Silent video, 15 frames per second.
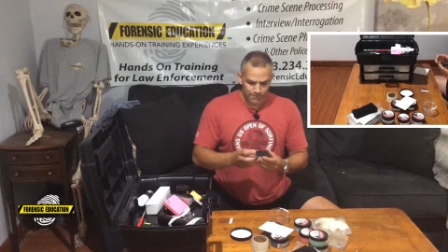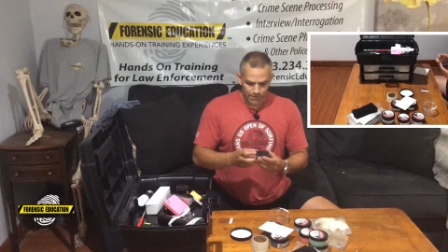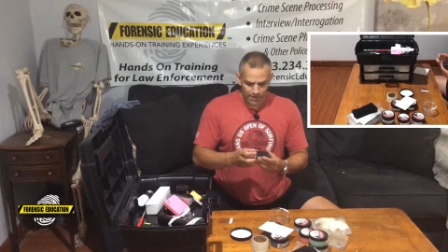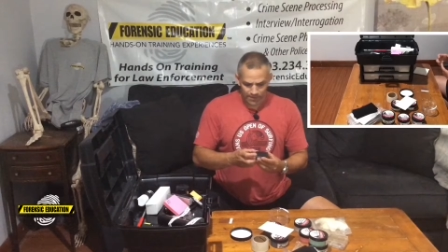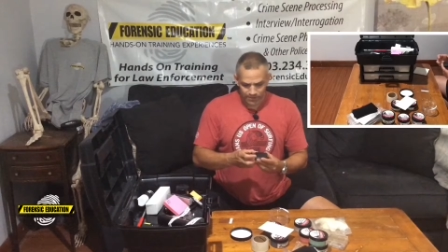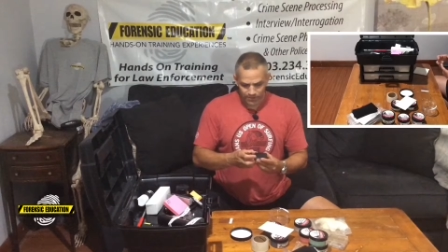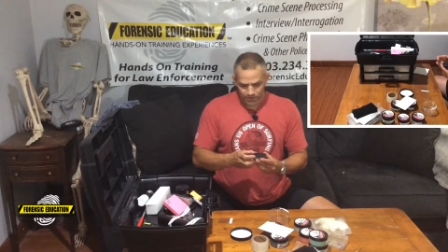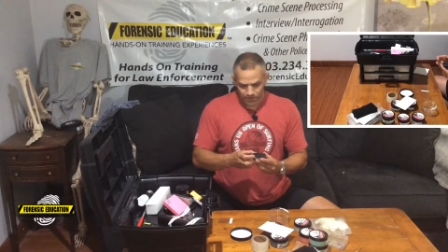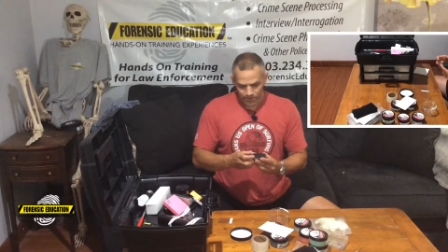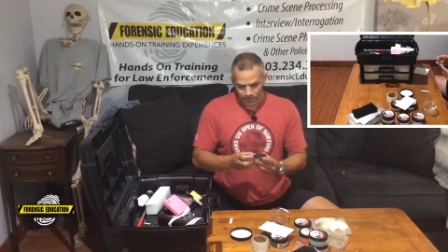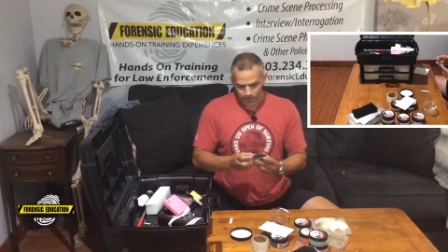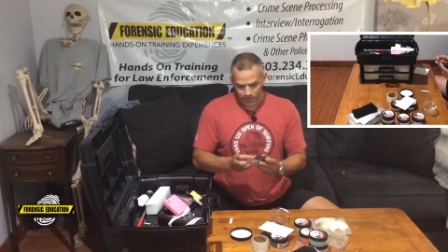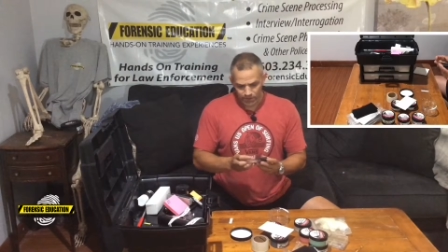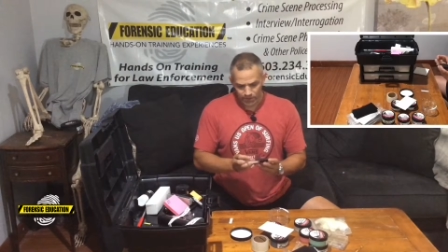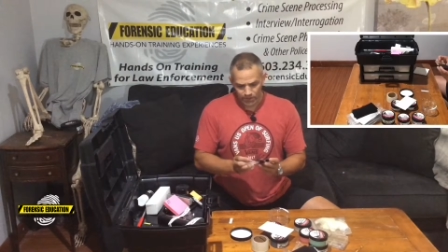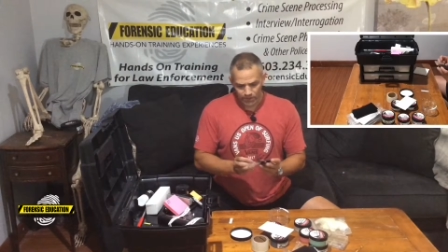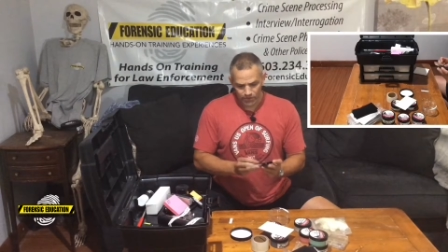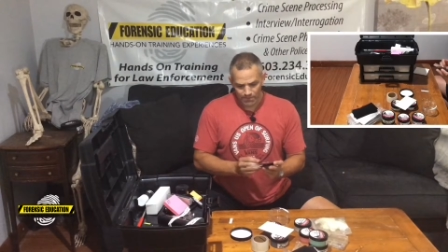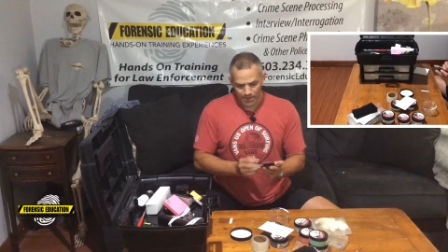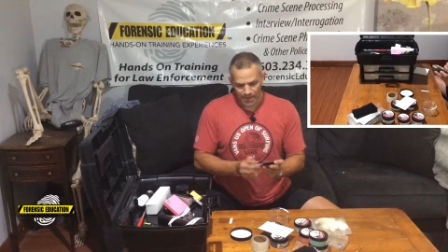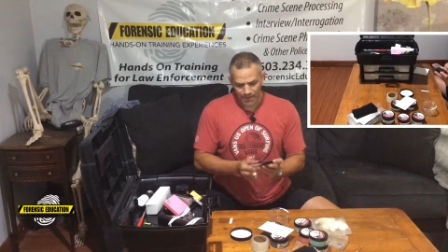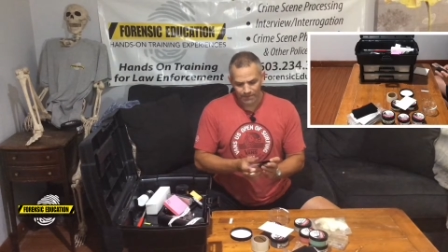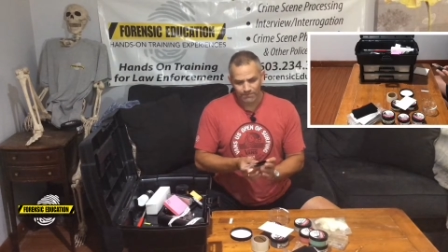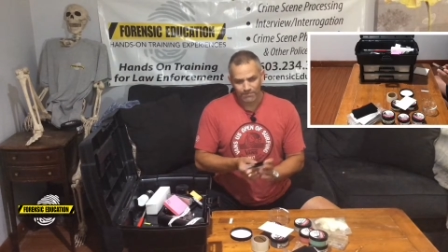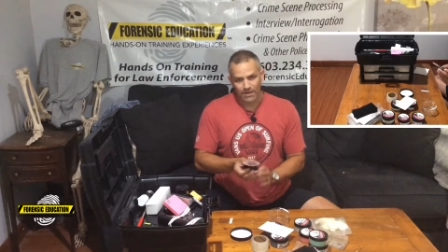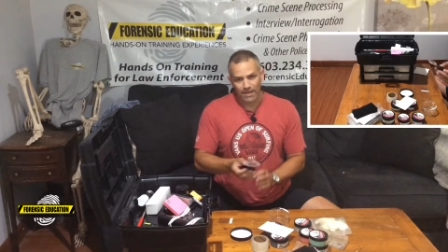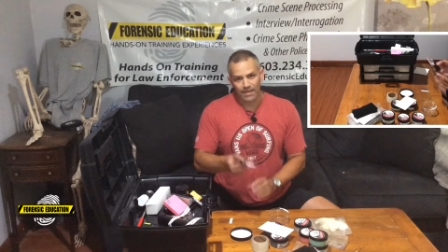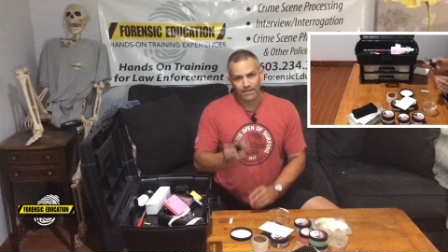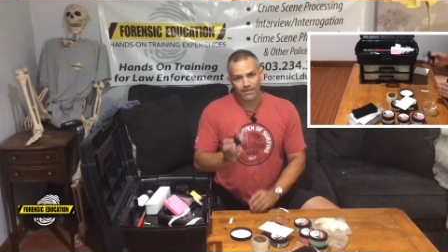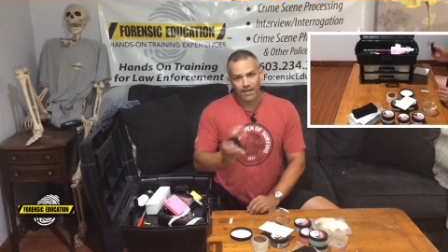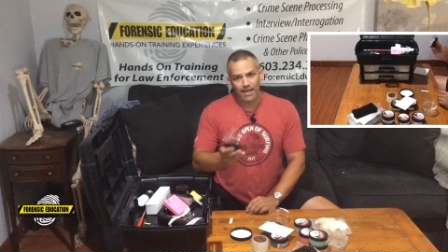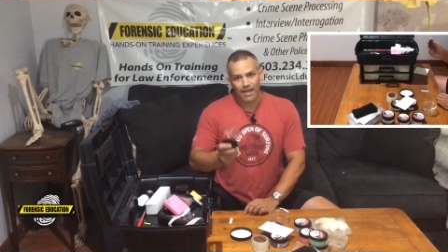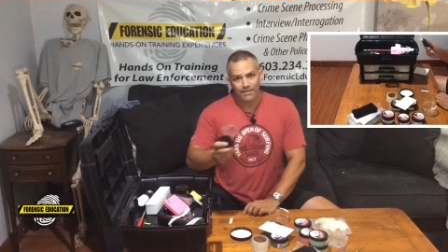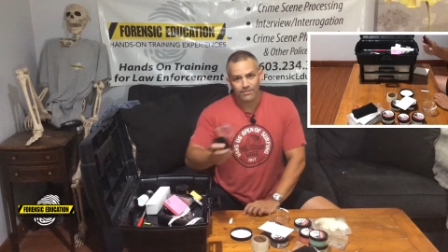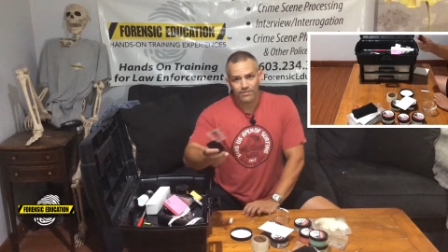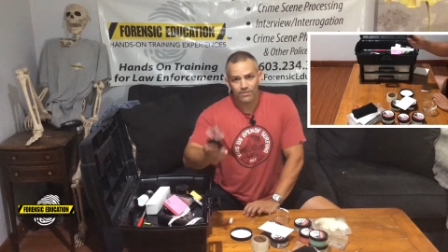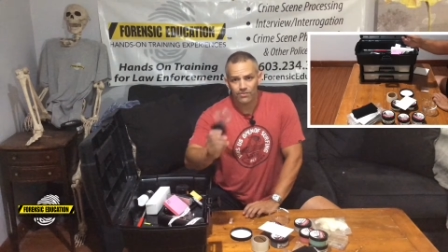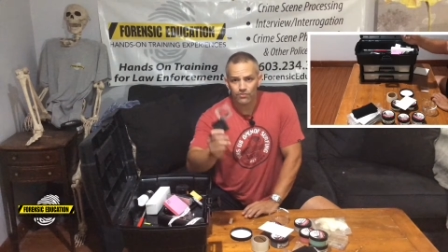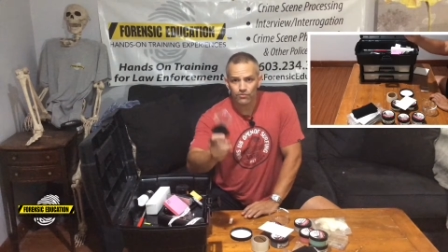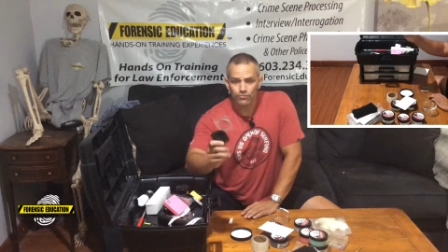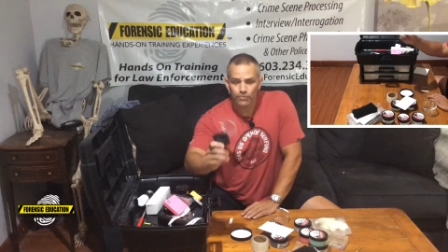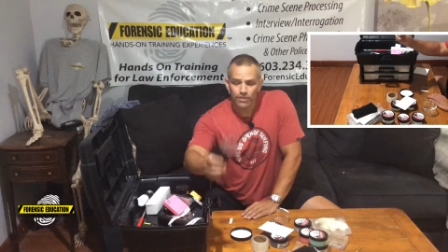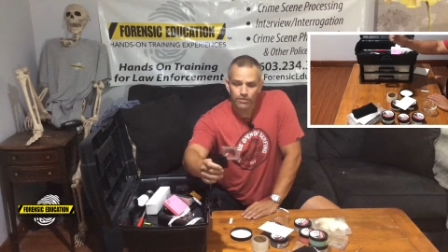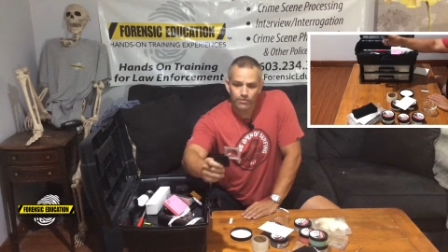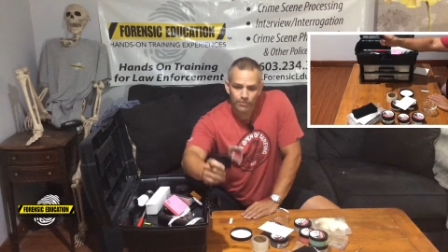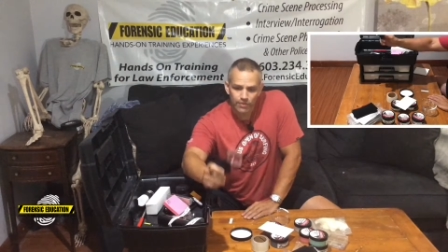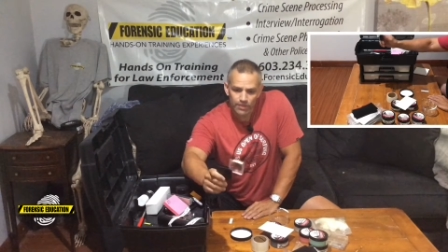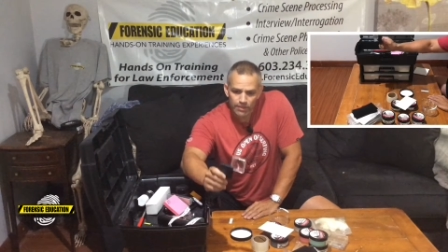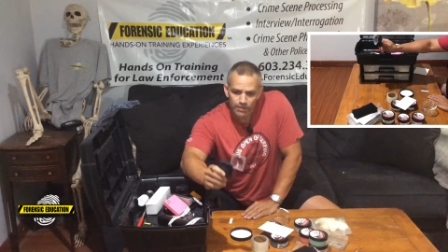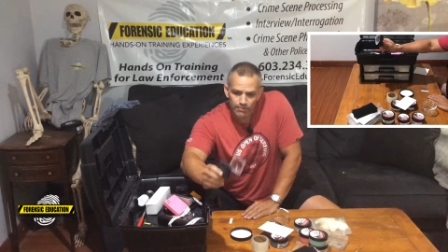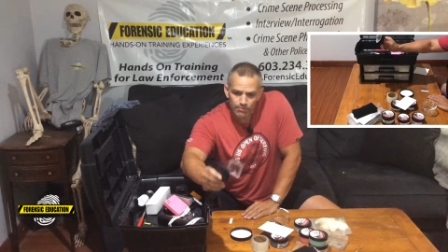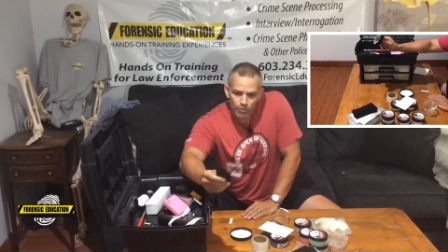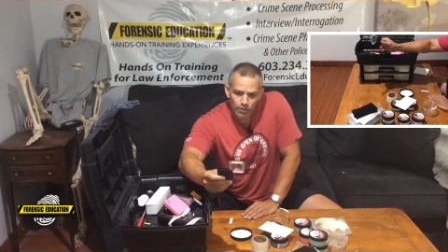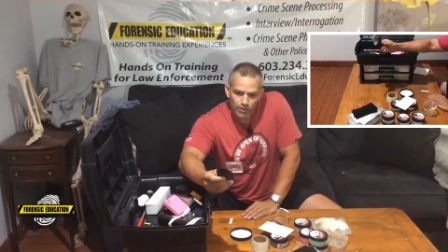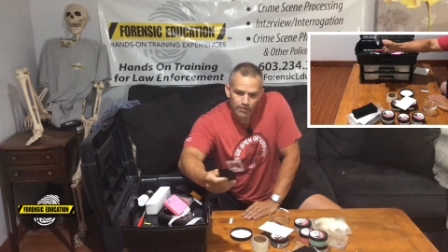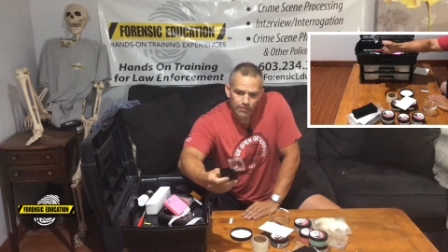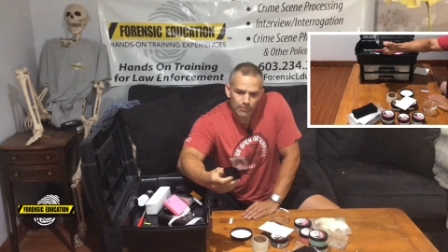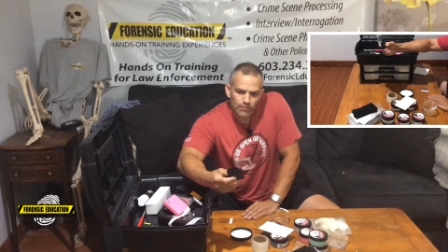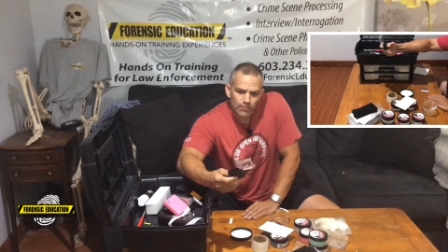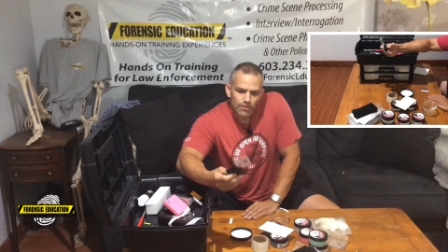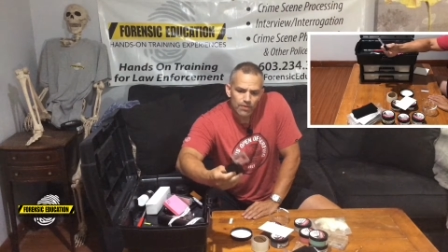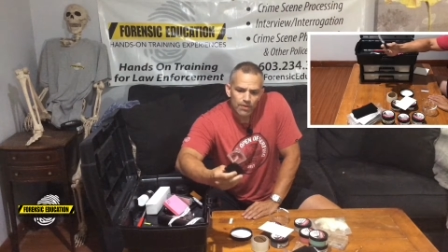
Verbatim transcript: friends, you need your magnifying glass. This is really, really important.